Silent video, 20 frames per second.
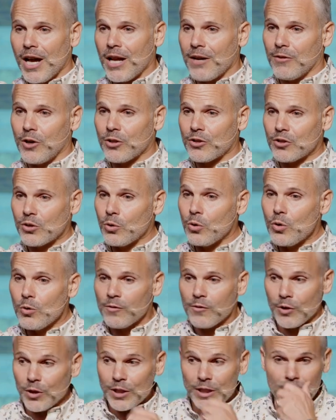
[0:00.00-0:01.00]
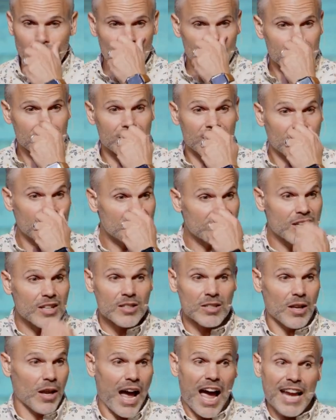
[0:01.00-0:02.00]
out of our school for years. And he
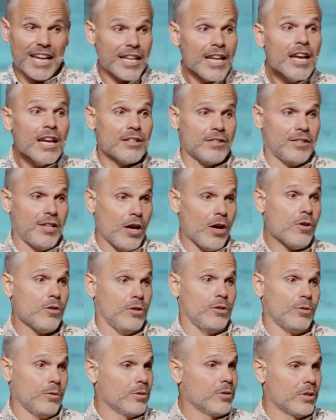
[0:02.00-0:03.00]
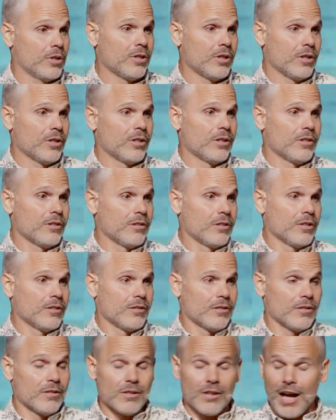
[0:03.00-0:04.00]
says, I can't tell you
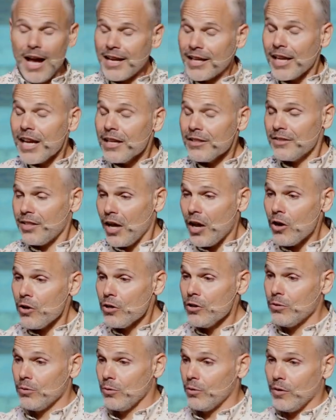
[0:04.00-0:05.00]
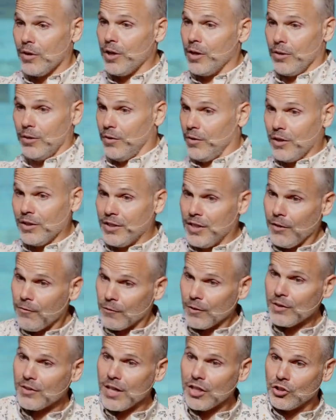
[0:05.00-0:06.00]
the
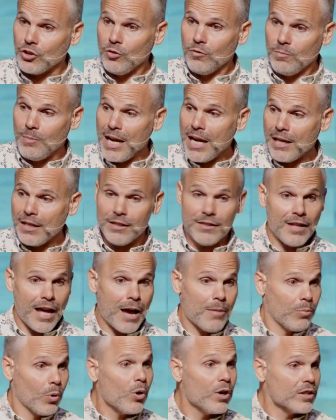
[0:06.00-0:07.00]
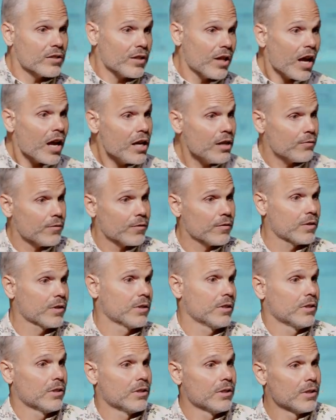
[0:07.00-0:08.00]
difference that you've made in that boy's life.
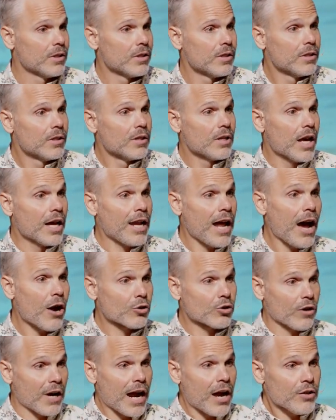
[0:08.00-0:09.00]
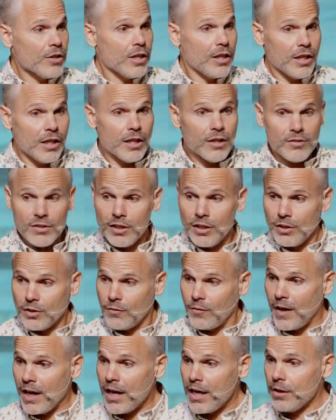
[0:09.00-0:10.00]
And how grounded he is in his
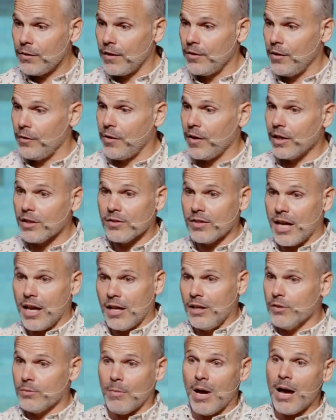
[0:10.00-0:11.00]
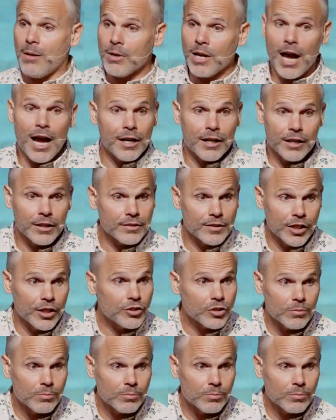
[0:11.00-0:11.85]
faith and the things that his mom and I didn't teach